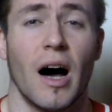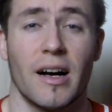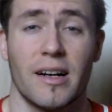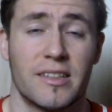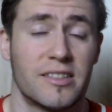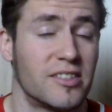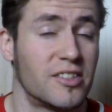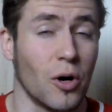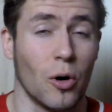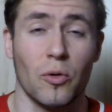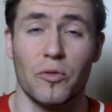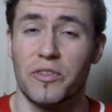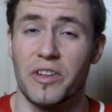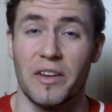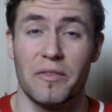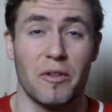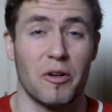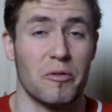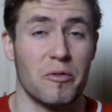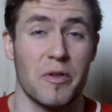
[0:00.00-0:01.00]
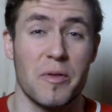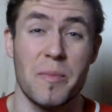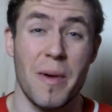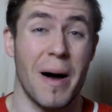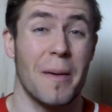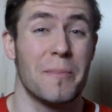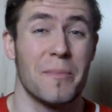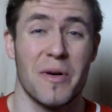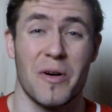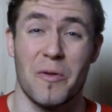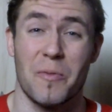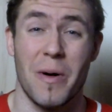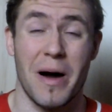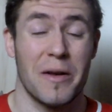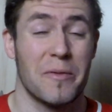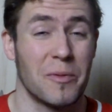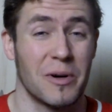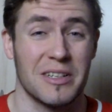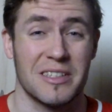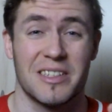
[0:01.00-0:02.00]
I don't even remember
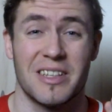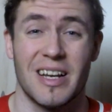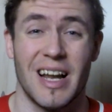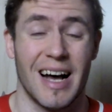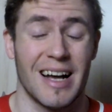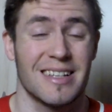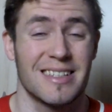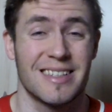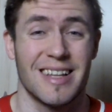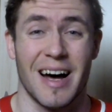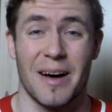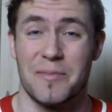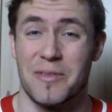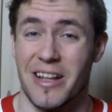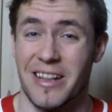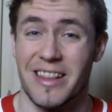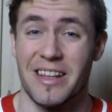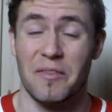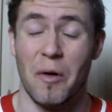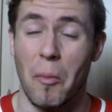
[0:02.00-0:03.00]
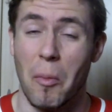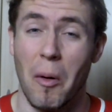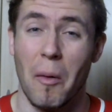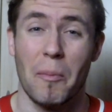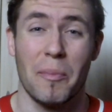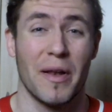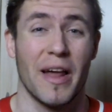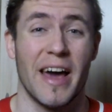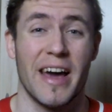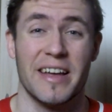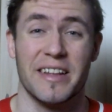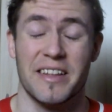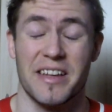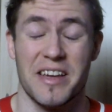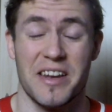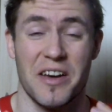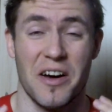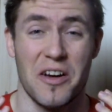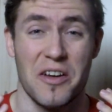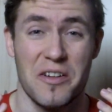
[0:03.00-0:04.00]
when was the last time that Liverpool played
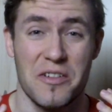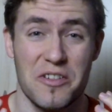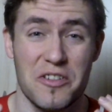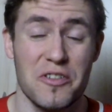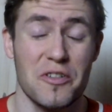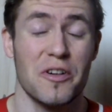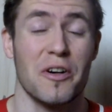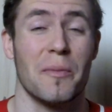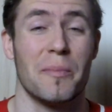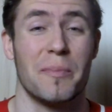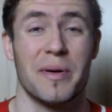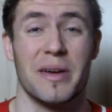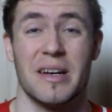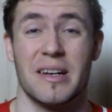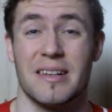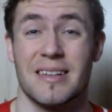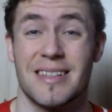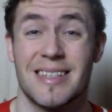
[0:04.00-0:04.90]
in a European